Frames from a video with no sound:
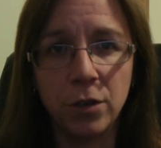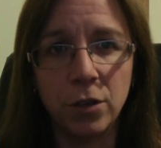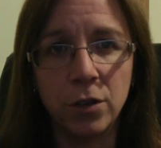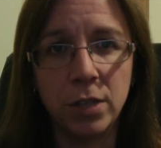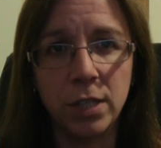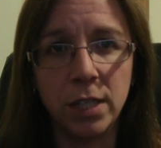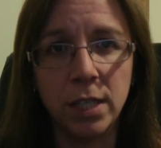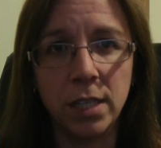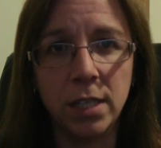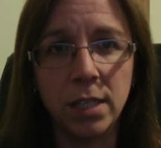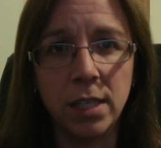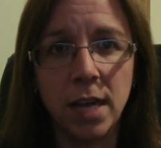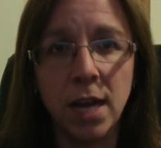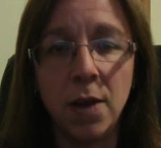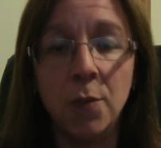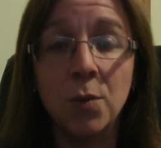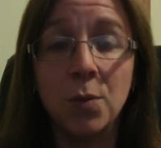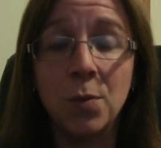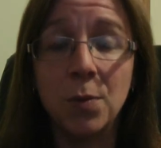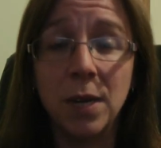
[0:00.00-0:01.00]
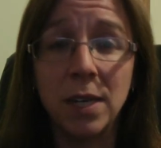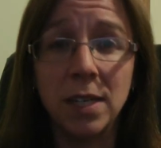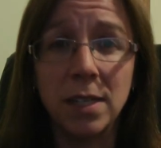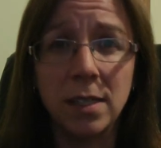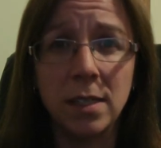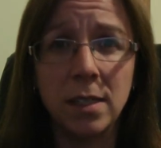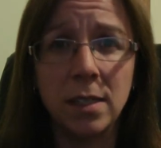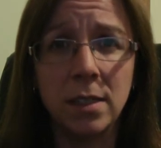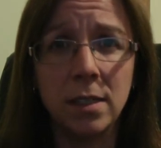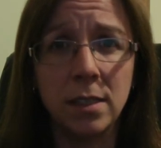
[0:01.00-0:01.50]
conduct and will base
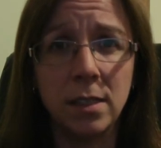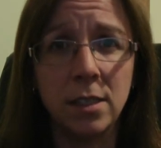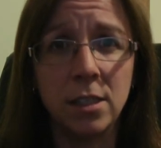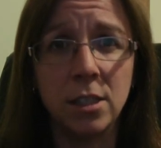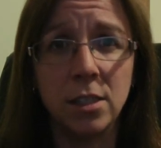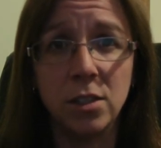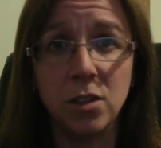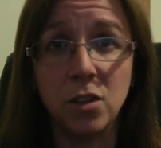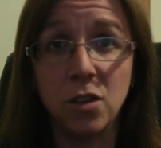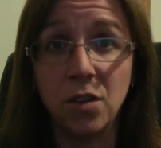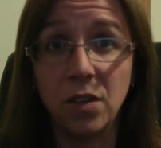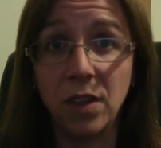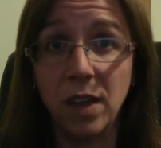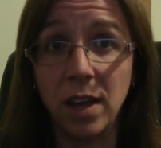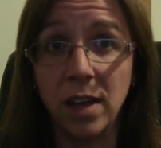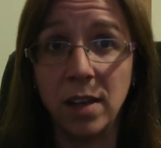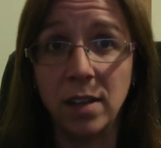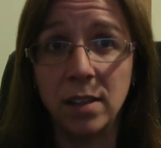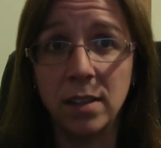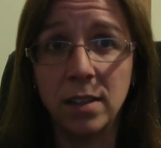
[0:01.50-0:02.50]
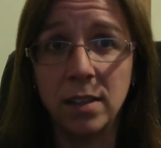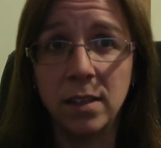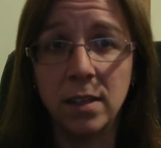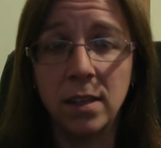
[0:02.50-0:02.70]
their decisions on that.